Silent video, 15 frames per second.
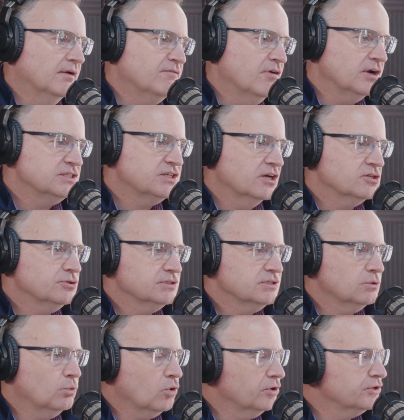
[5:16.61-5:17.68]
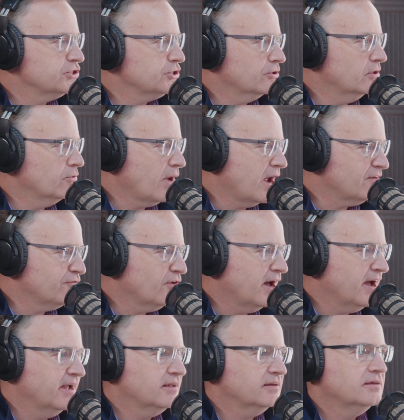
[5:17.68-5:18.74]
Various countries in the world started to
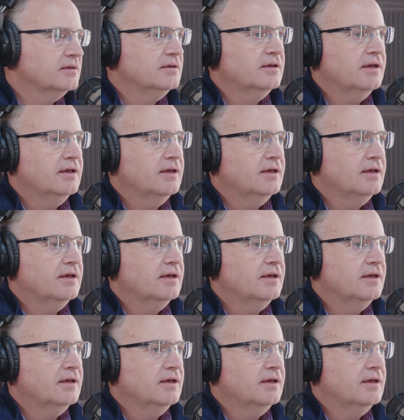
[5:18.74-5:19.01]
ratify it,